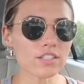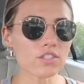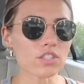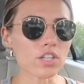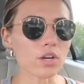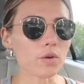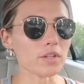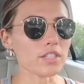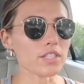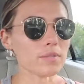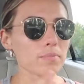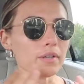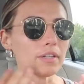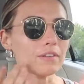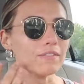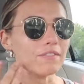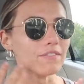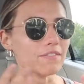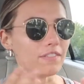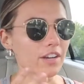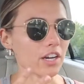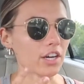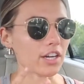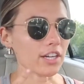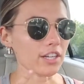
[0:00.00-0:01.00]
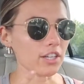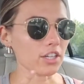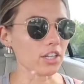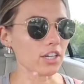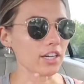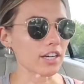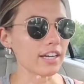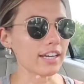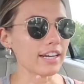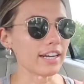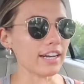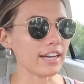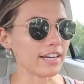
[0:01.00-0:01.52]
So it's been very
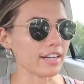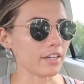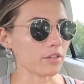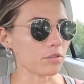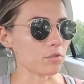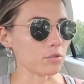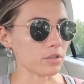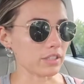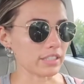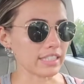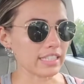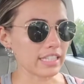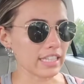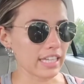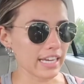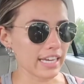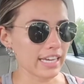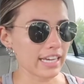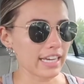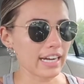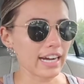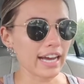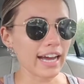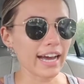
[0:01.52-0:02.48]
good and I really like it.